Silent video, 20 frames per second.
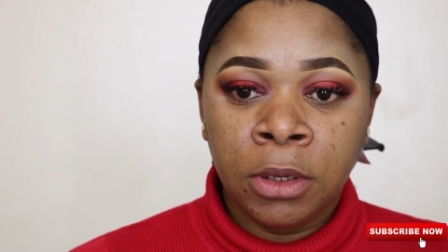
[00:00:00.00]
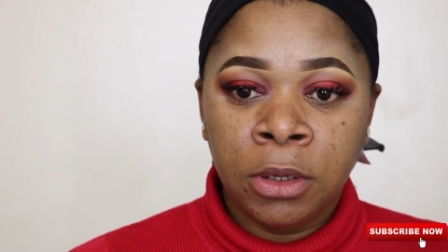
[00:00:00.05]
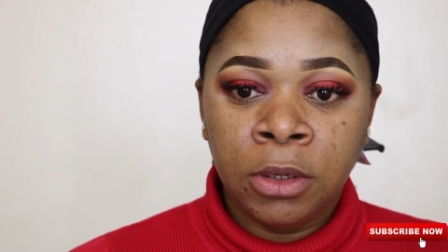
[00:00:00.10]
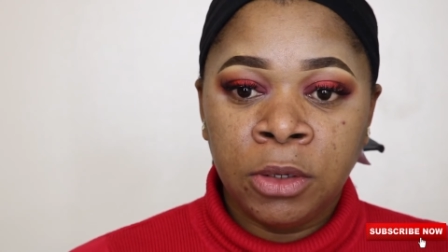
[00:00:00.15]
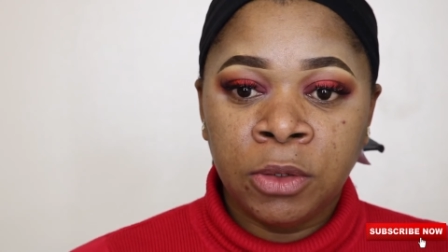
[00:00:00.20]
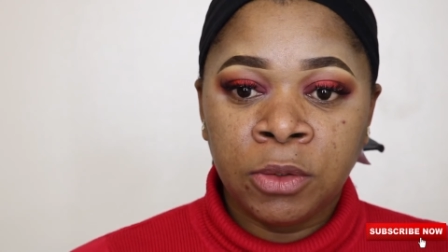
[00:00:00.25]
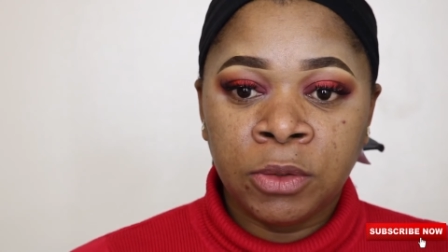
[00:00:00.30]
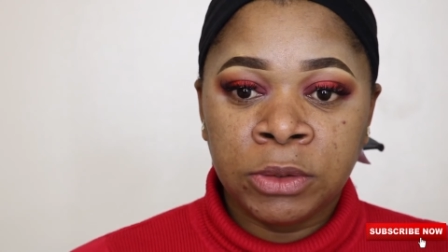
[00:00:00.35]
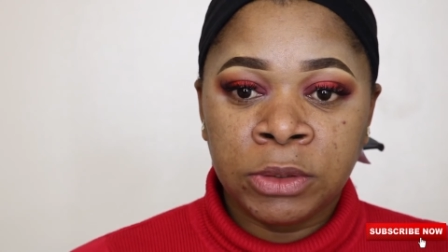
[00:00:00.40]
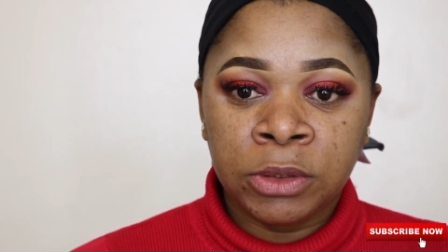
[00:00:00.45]

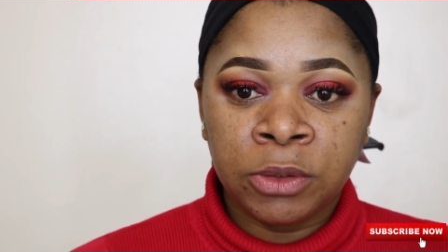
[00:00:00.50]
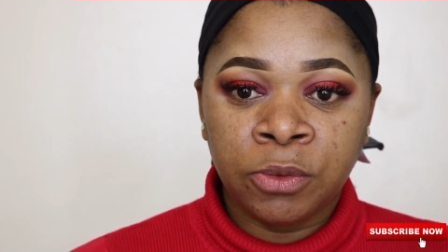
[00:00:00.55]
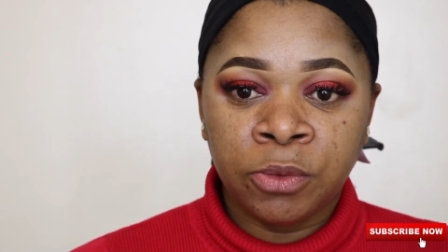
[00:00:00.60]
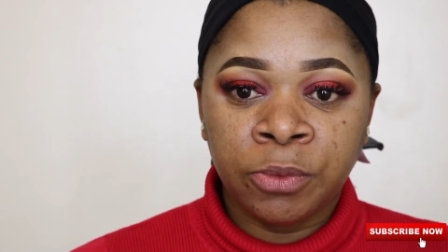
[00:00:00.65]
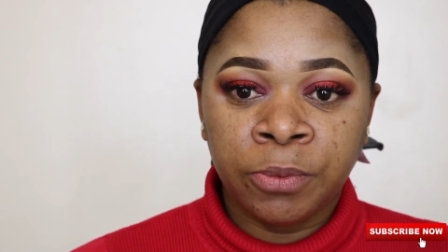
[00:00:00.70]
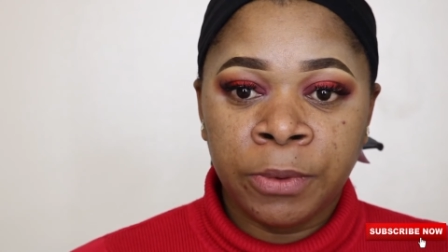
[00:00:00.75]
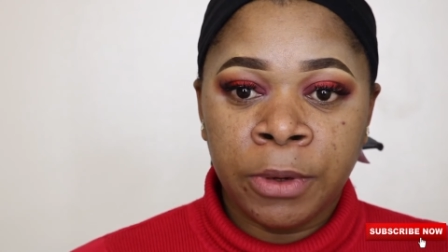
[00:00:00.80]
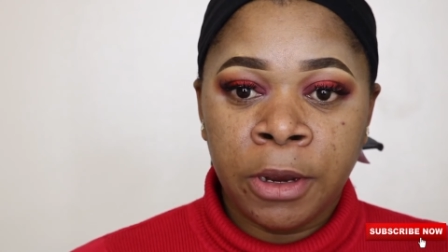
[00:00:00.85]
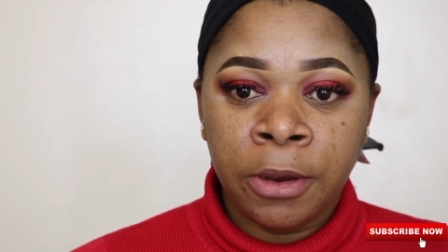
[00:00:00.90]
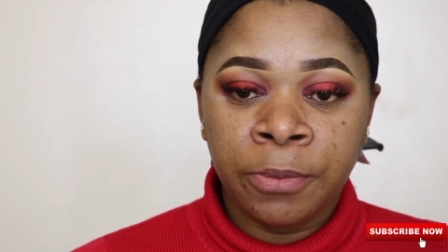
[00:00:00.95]
YouTube
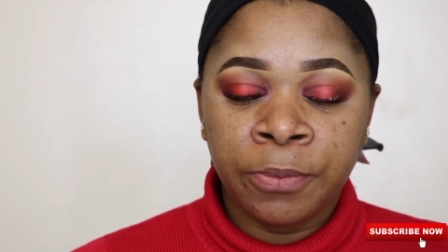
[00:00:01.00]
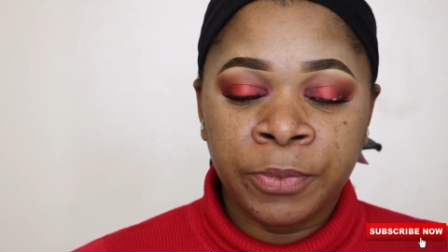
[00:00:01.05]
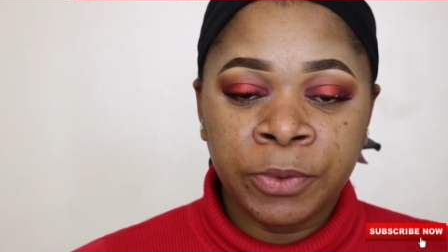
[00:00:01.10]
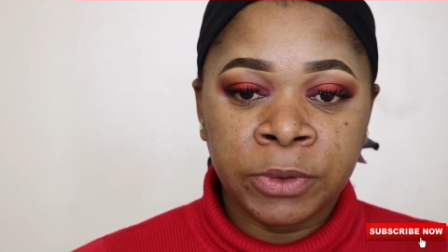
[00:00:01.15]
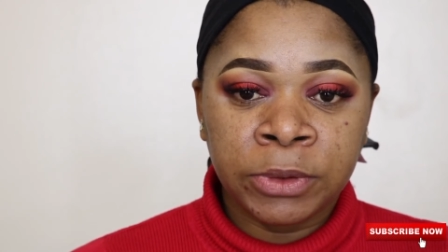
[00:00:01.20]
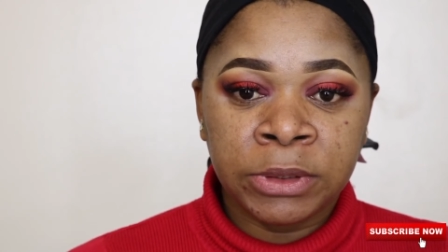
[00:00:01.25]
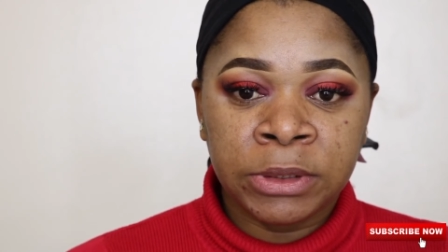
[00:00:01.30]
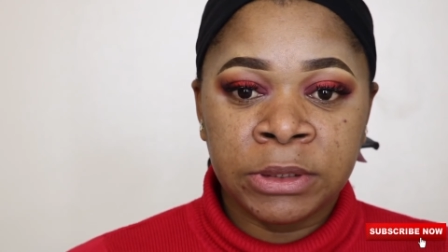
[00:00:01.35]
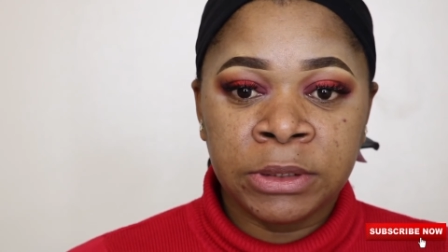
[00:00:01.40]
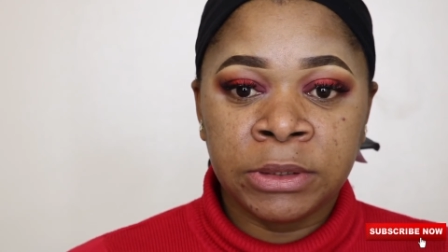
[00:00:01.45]

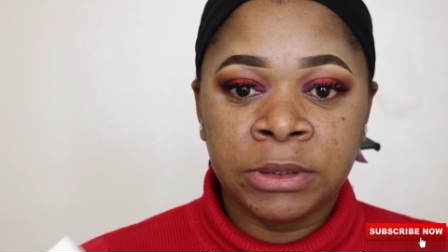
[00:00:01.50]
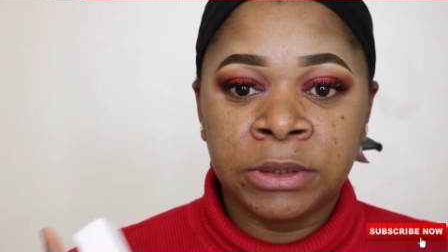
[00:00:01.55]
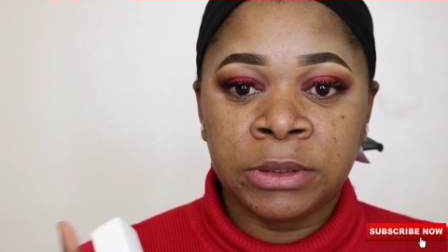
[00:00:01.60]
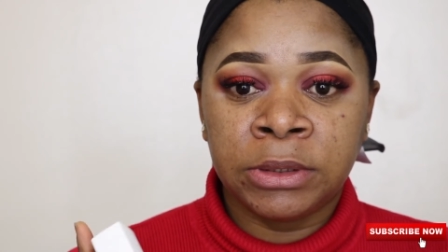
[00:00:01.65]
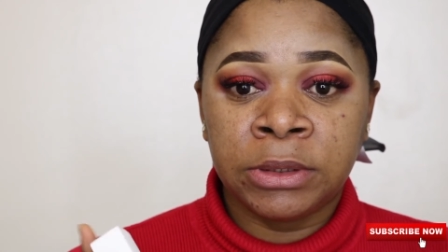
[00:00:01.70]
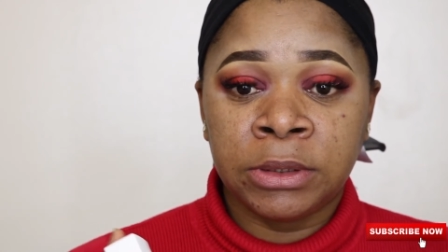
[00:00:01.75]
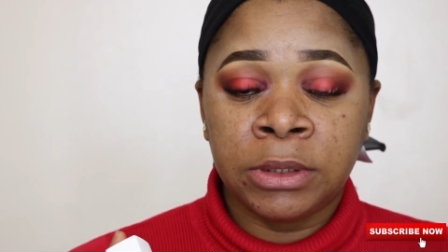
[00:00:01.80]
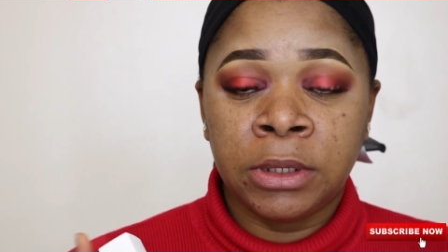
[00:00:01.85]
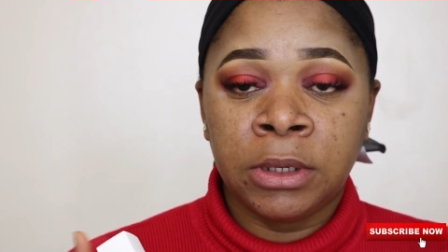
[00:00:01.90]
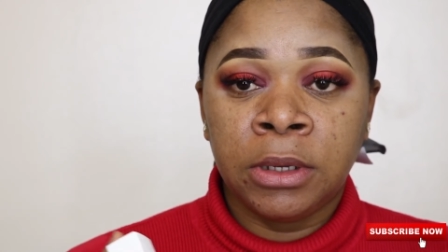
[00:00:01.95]

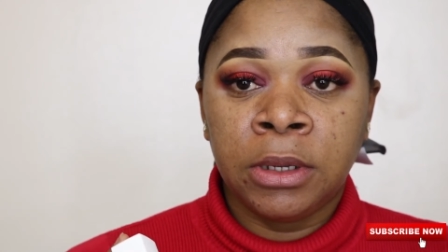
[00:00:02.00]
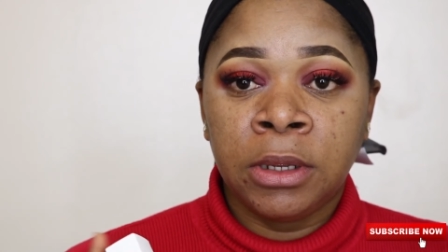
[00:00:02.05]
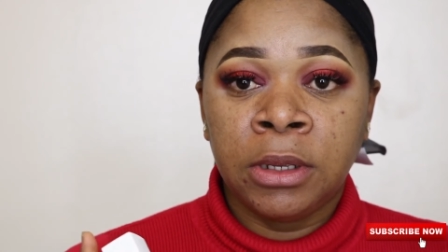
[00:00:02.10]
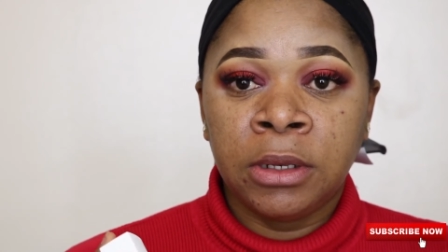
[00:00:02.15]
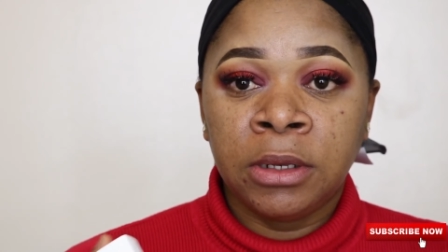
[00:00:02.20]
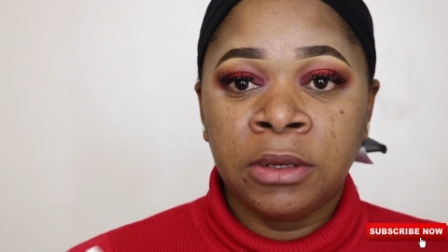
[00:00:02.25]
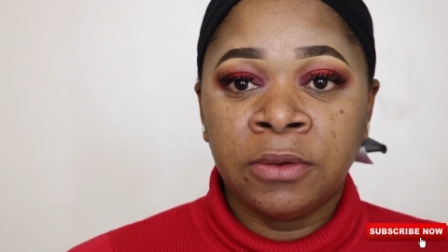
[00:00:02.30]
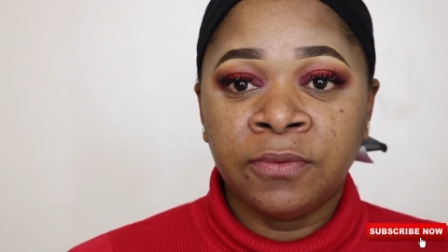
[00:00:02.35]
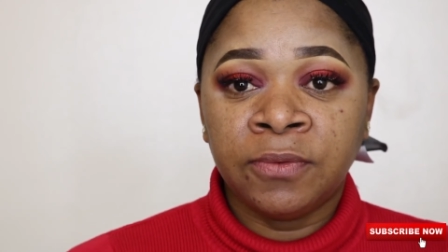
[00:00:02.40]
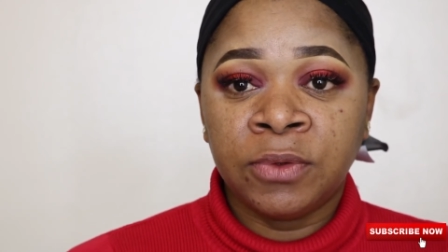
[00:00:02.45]
persons,
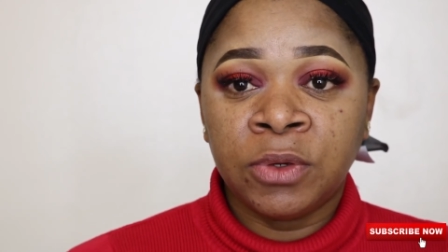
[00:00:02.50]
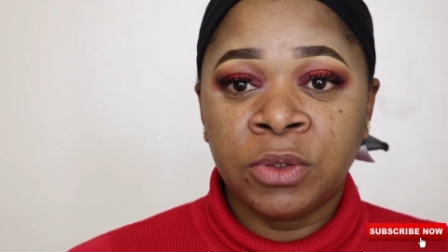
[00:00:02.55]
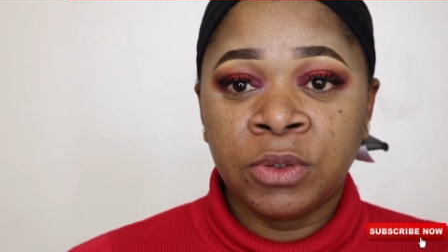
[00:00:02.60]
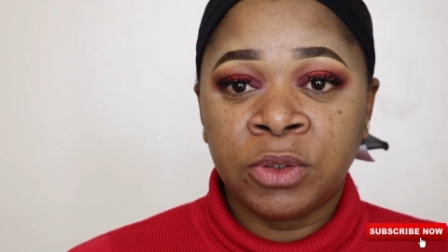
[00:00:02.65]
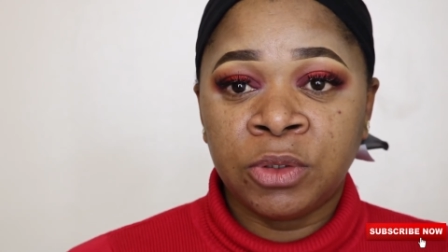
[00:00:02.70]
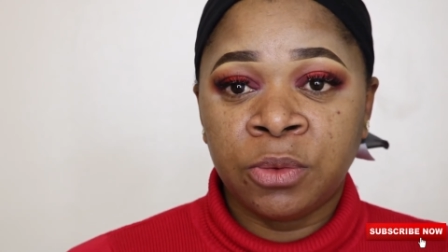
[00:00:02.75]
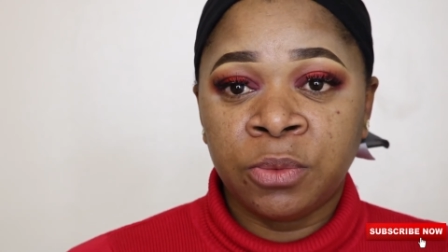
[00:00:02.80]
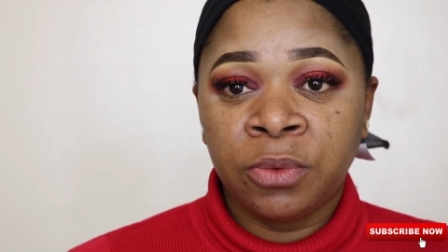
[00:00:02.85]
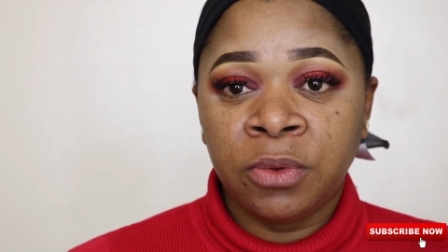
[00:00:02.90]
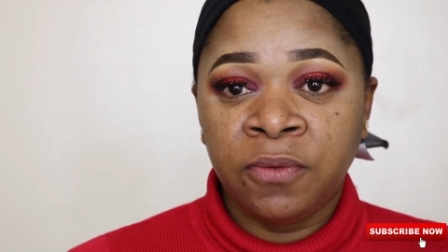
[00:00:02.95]
they've done
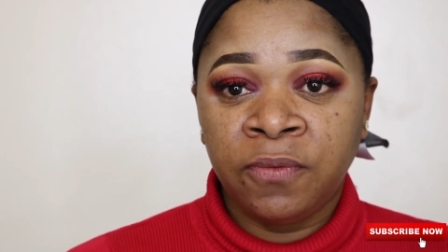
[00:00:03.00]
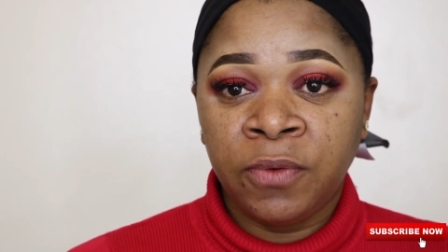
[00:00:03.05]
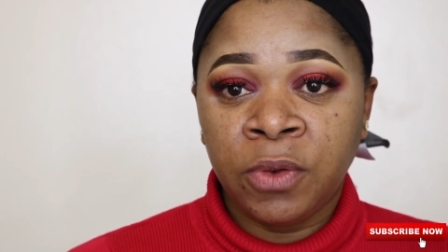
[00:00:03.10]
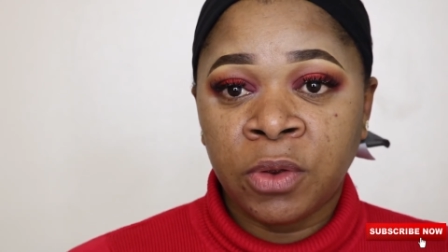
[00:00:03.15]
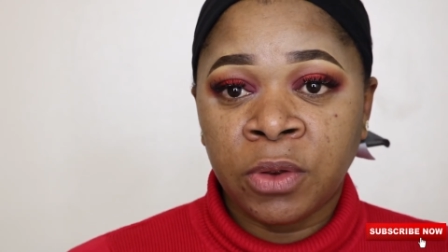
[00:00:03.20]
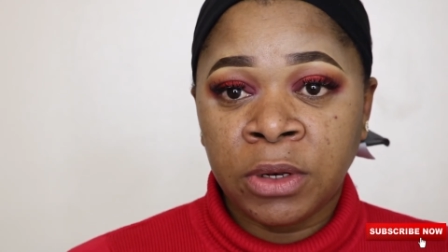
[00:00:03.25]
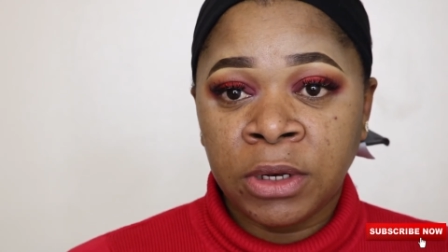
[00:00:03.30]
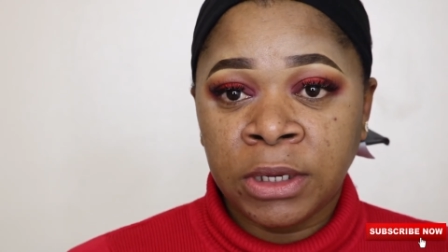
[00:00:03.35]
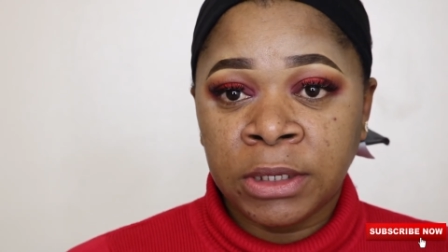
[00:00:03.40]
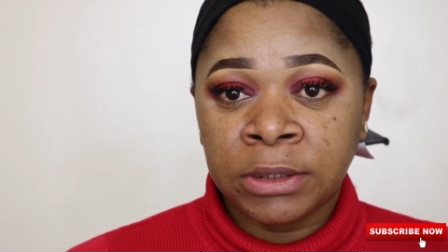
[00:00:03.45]
some review
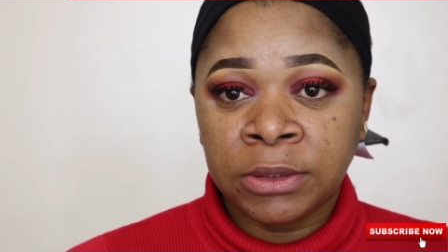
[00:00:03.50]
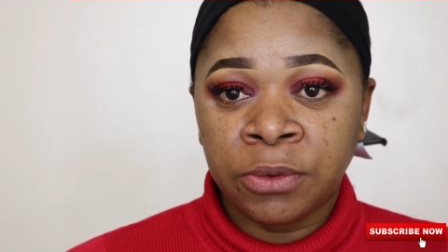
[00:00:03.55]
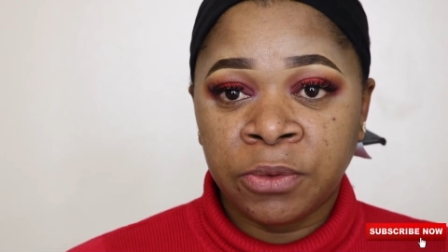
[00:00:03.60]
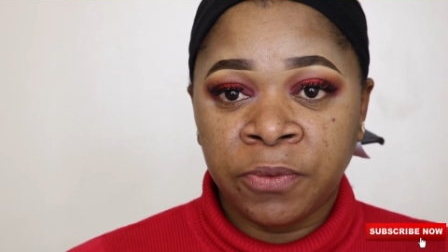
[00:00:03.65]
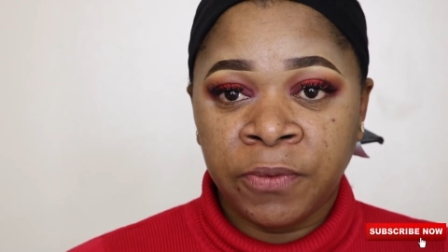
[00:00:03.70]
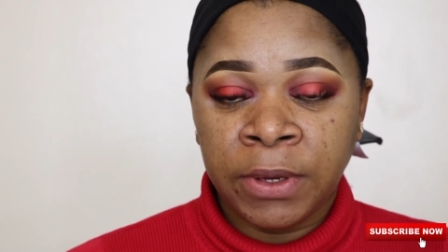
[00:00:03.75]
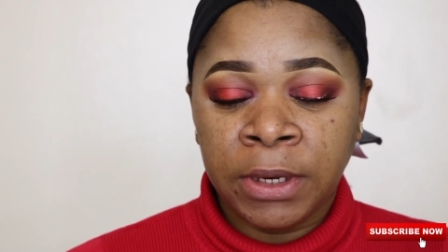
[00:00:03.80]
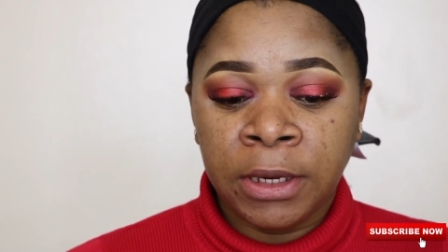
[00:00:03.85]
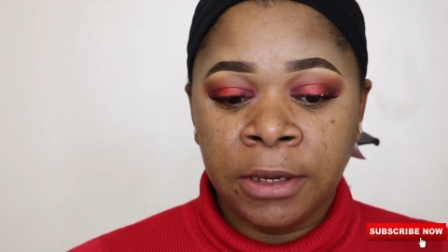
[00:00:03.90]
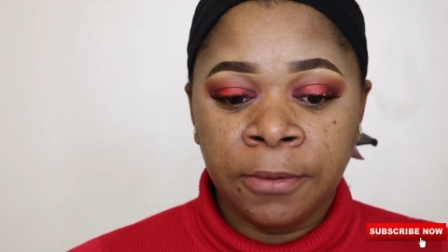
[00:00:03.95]
on it
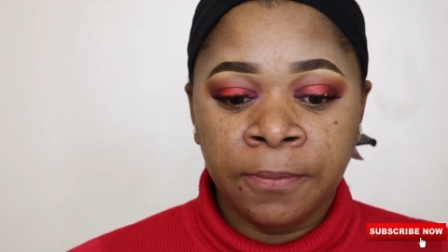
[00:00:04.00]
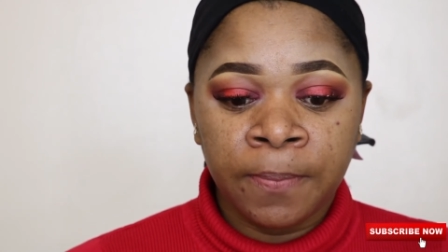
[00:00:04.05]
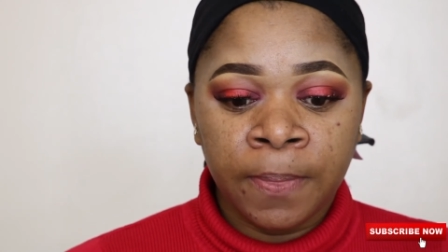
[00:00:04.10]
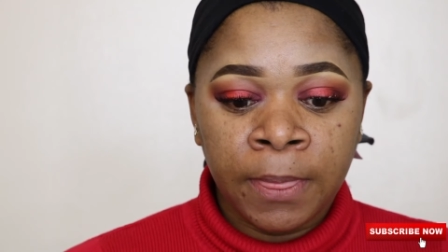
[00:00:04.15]
already.